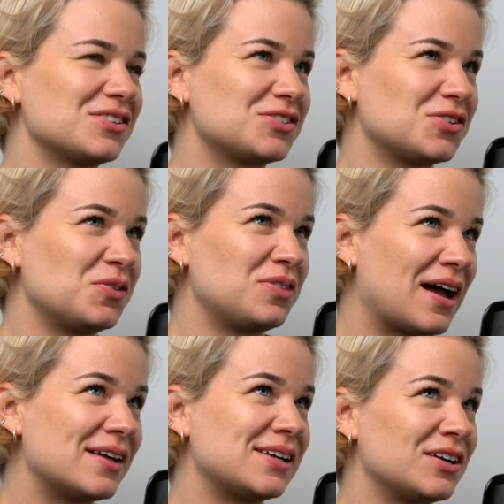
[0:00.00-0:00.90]
So that
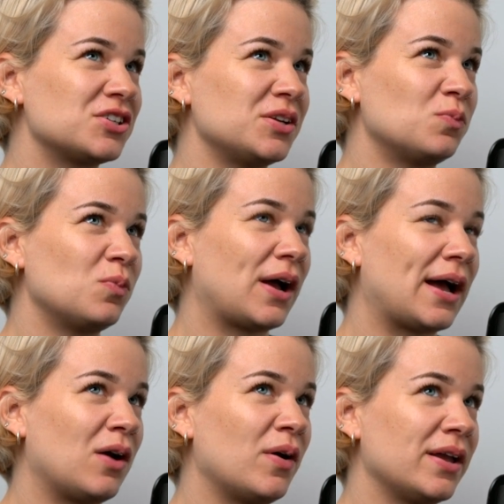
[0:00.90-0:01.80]
is actually
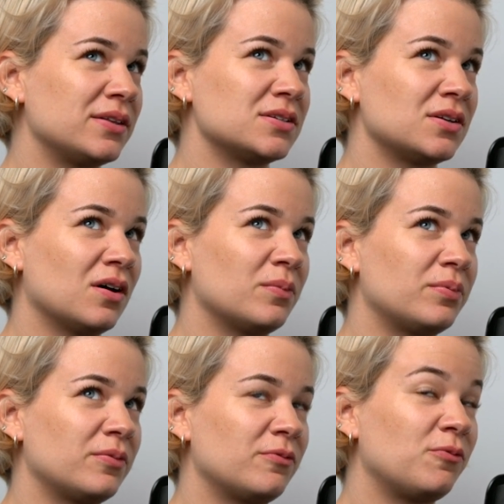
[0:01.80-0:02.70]
how I ended up,
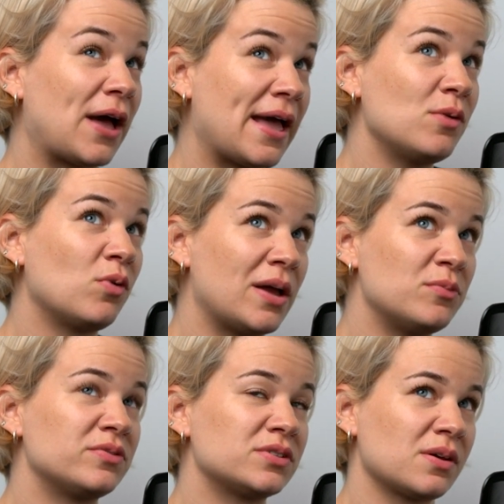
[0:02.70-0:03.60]
A, why I
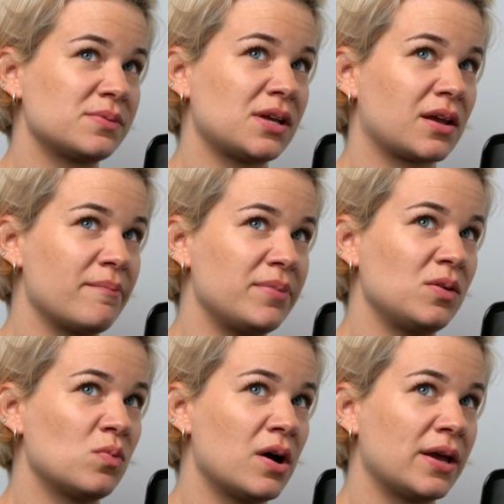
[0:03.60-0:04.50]
moved to Substack, and B,
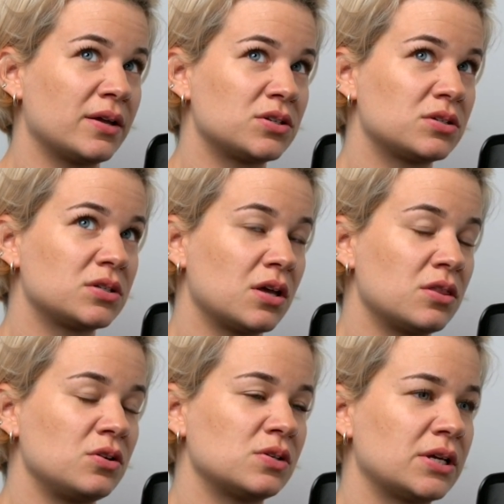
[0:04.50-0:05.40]
why I turned the
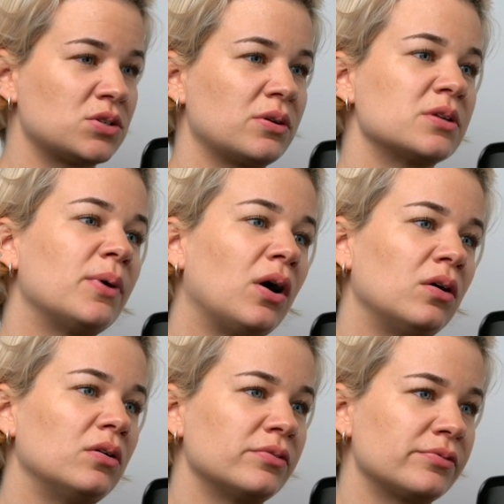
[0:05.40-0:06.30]
newsletter into part
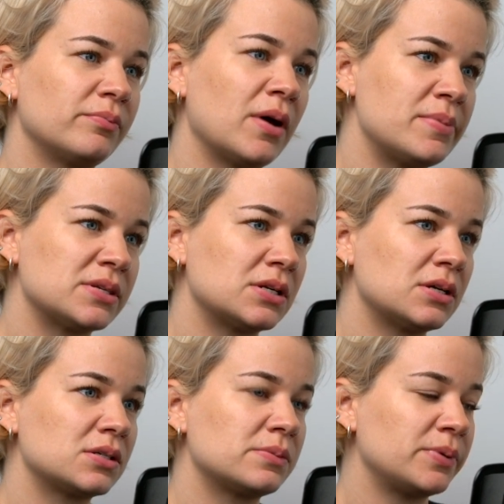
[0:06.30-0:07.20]
of my
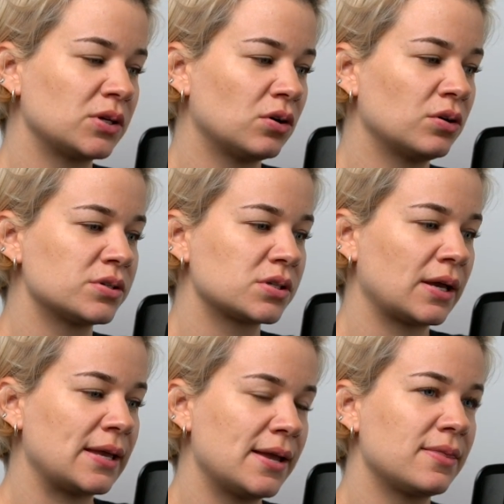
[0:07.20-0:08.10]
business, because I
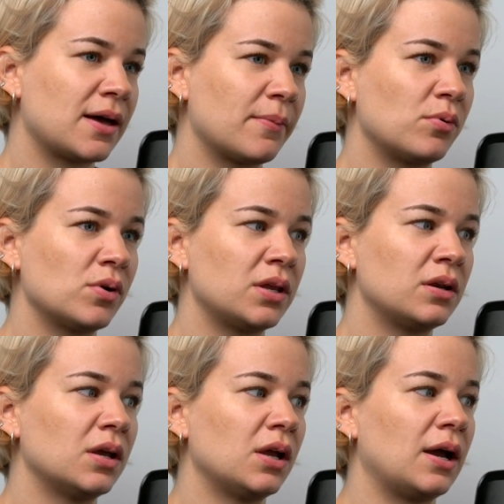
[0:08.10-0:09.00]
hit that point.
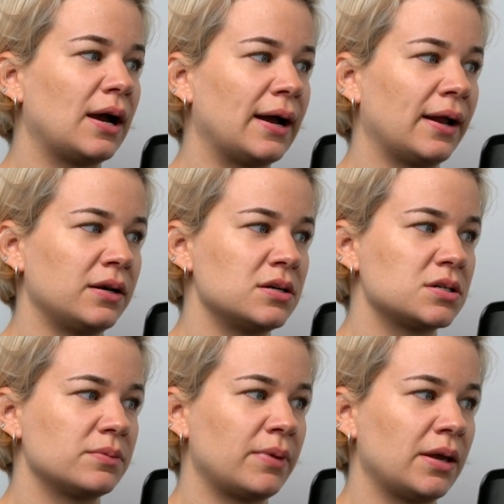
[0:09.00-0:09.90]
And
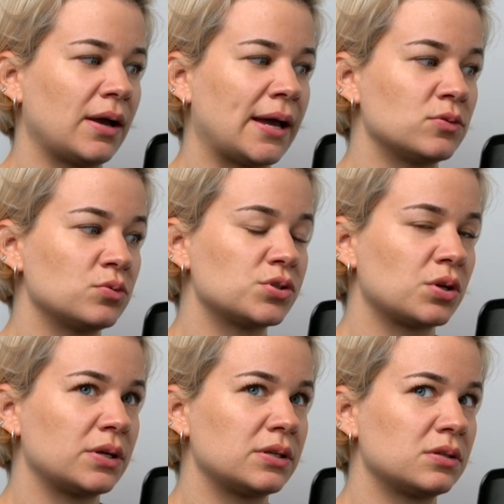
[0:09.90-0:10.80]

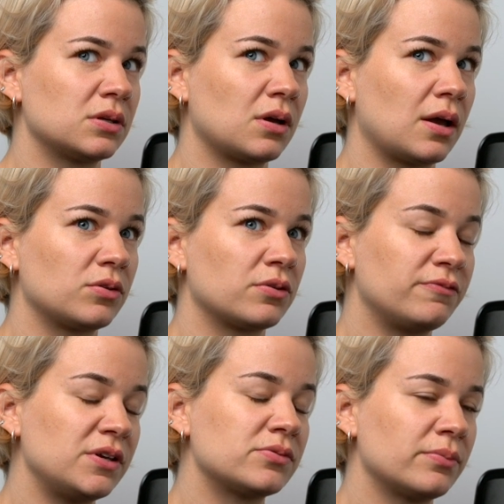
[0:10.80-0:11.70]
also the
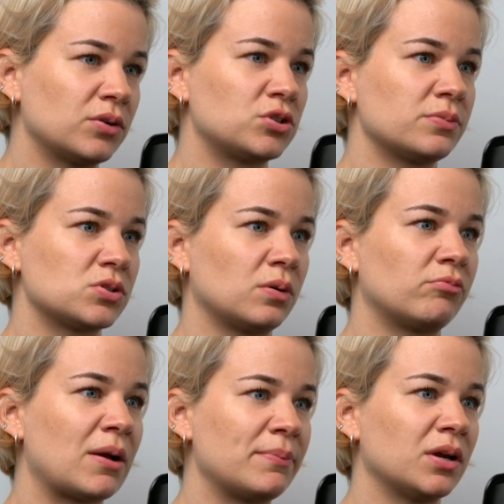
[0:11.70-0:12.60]
fees for MailChimp start
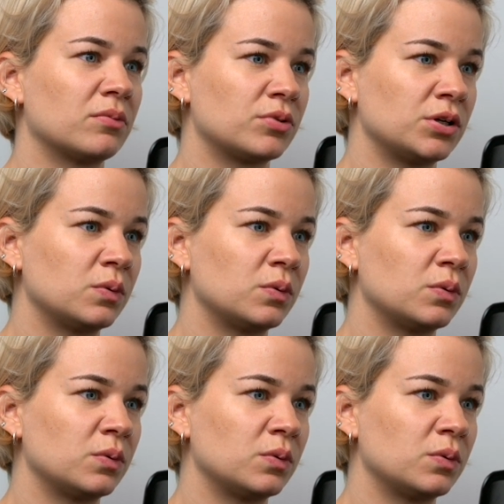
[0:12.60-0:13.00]
ramping up really